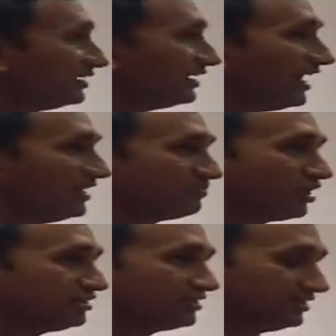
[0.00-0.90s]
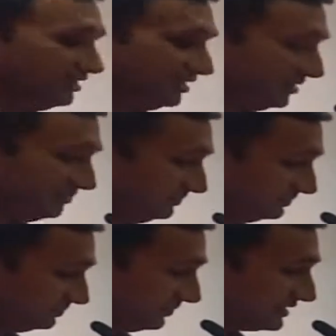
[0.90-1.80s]
had brought a
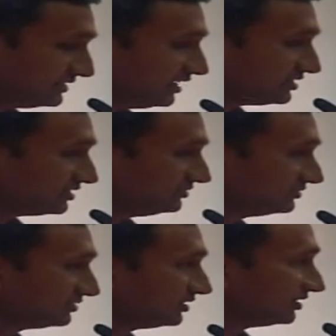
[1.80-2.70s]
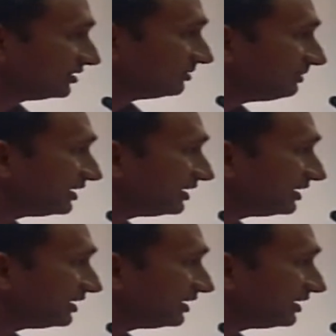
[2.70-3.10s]
presentation, but